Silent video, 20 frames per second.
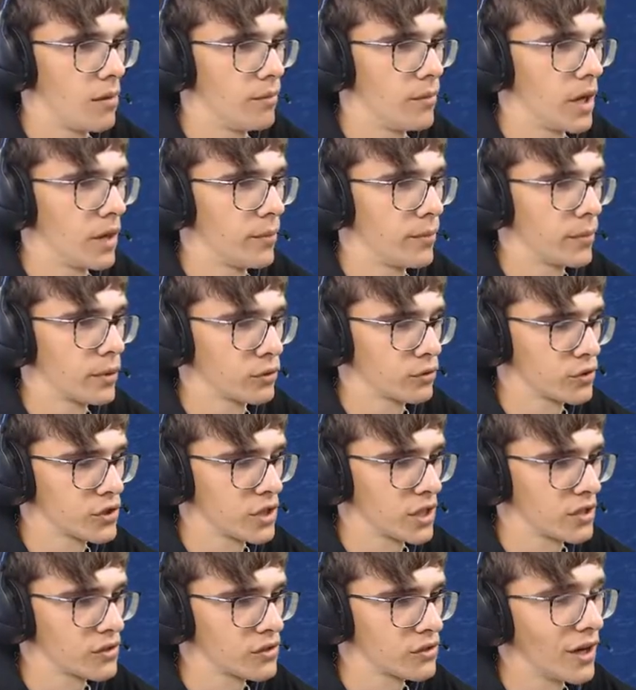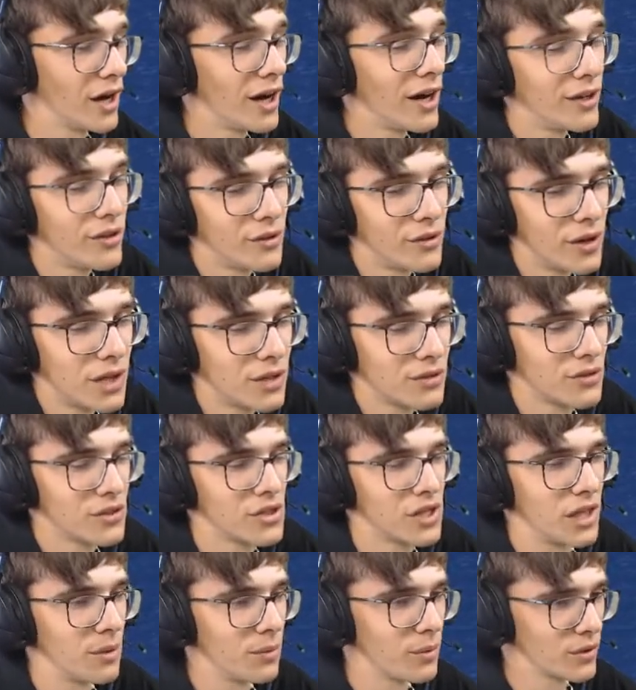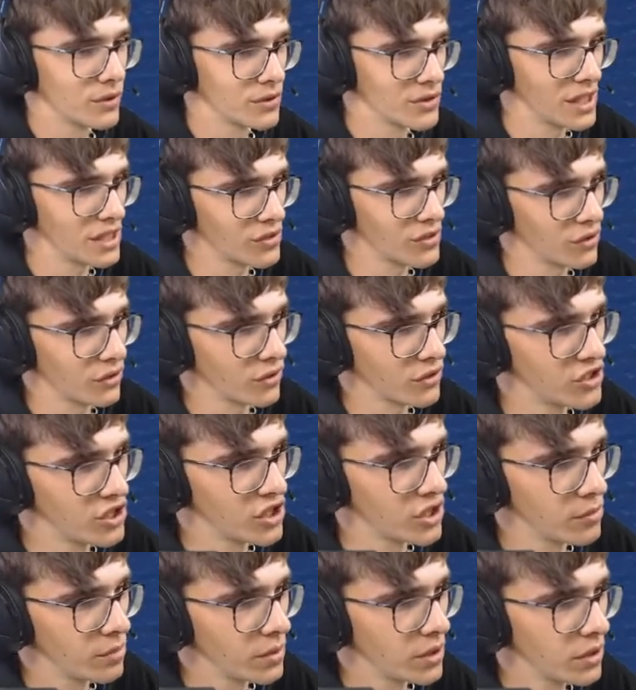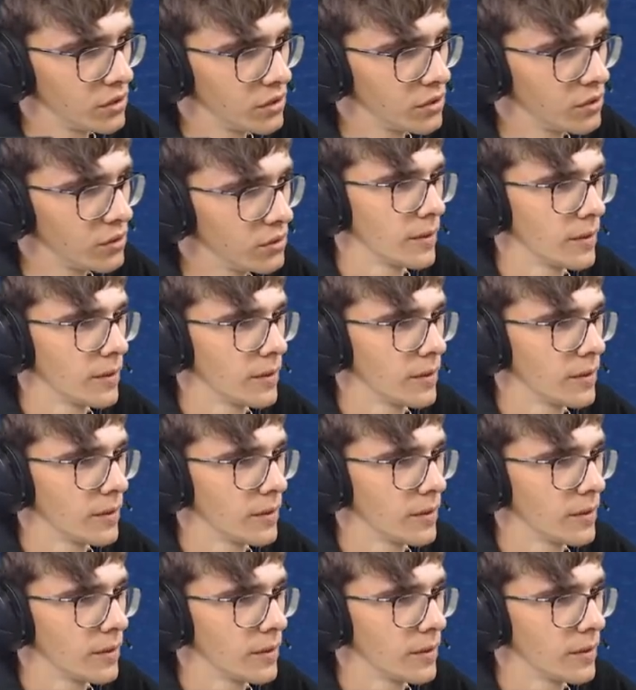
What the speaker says: processor. I don't know how to say it, processor or CPU.